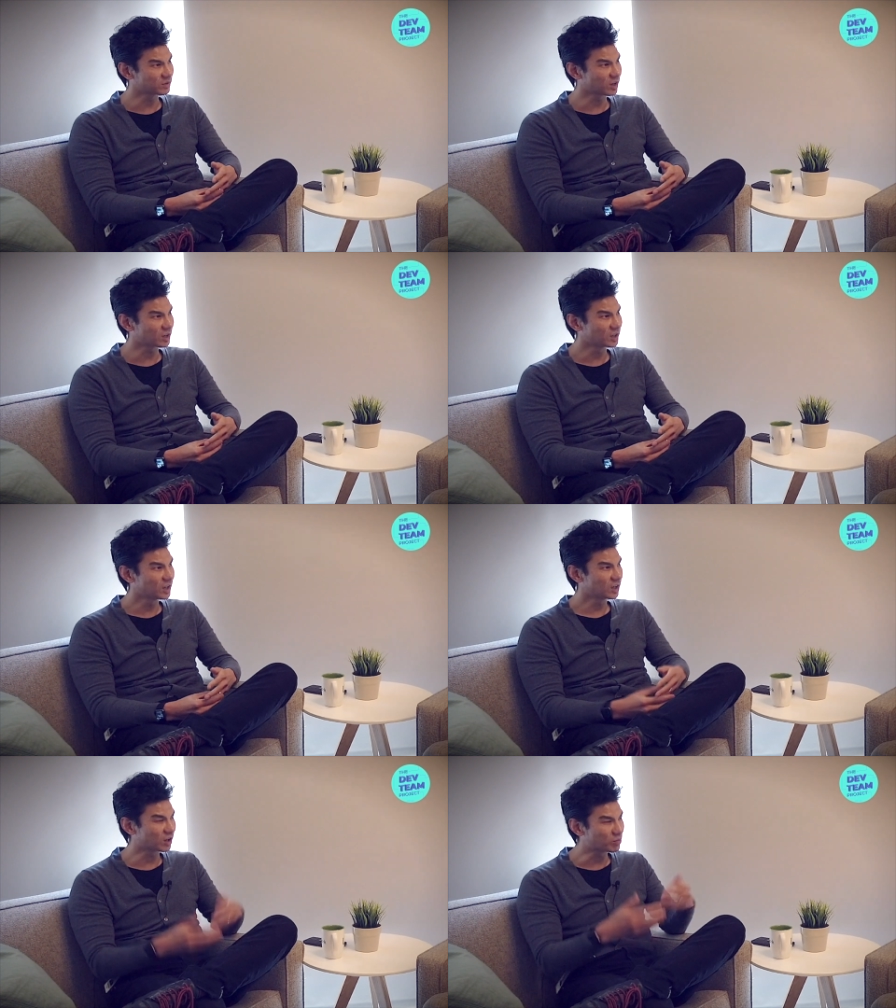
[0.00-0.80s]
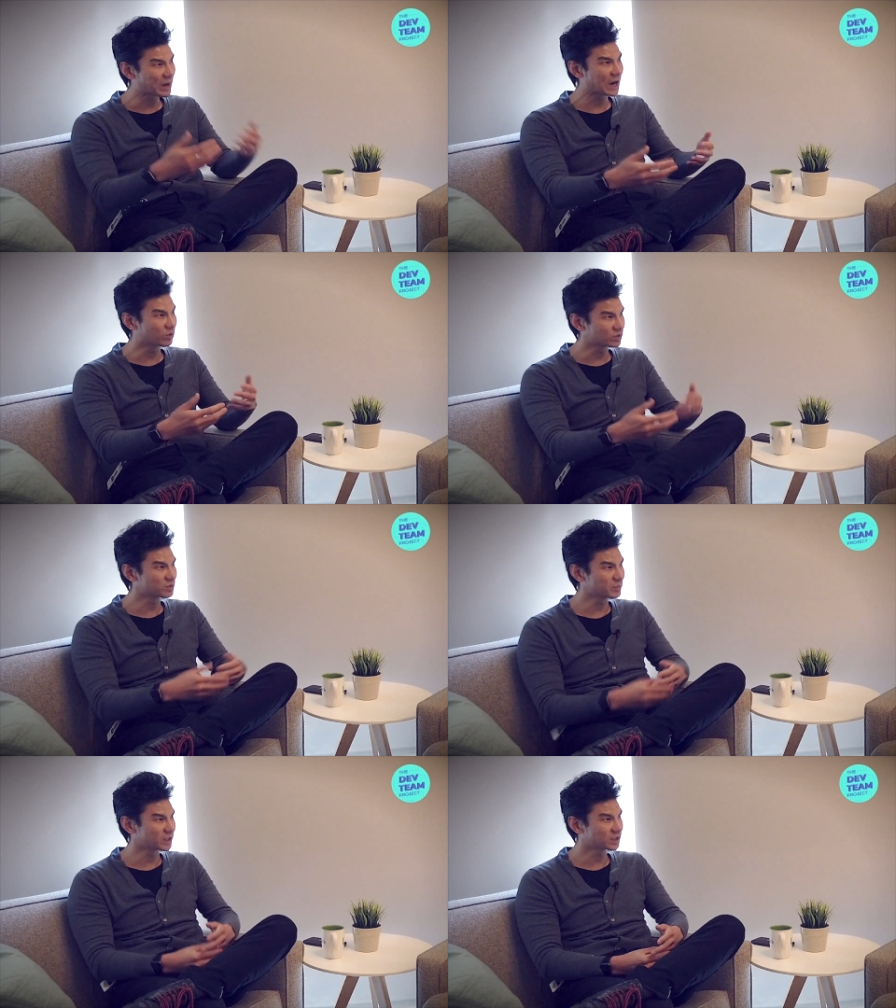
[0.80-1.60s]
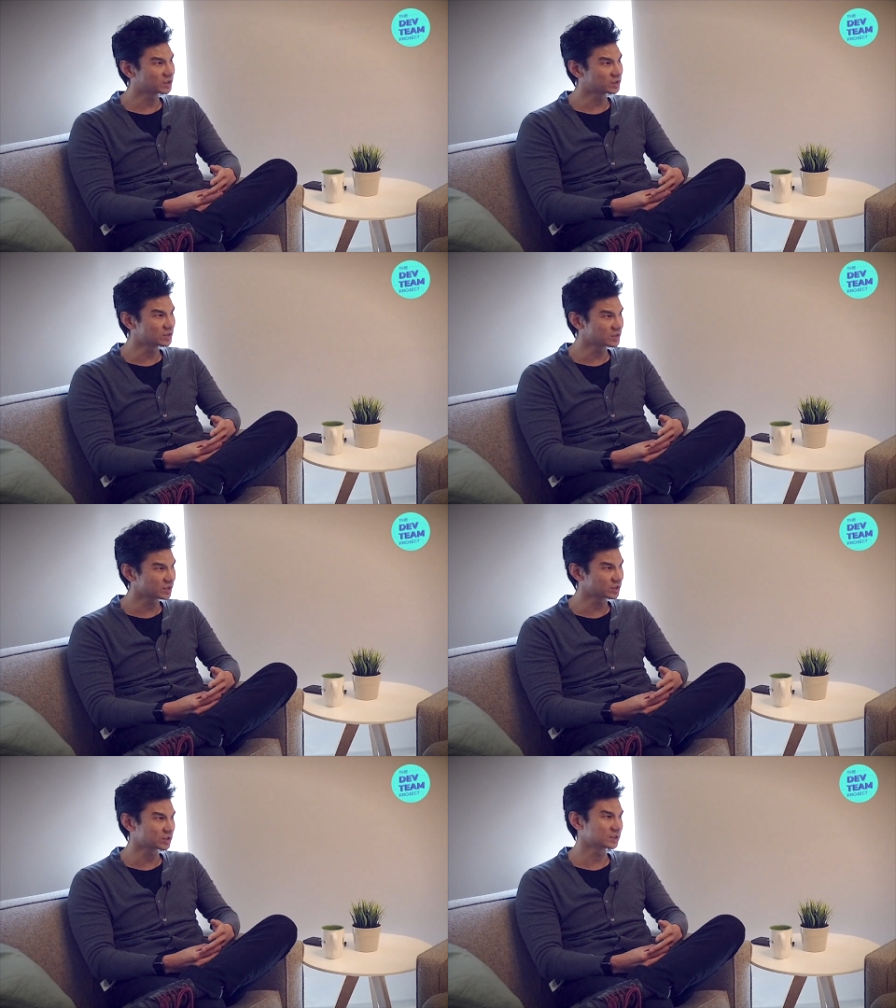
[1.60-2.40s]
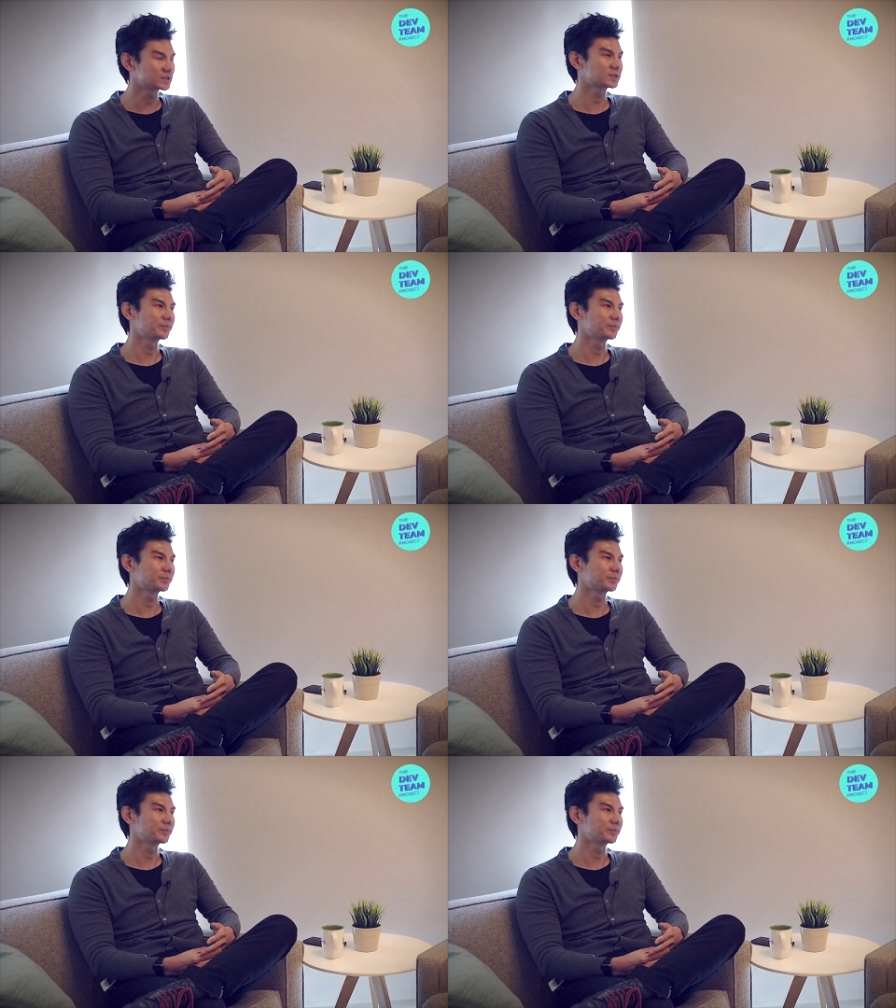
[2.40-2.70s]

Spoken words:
are empowered to make good decisions.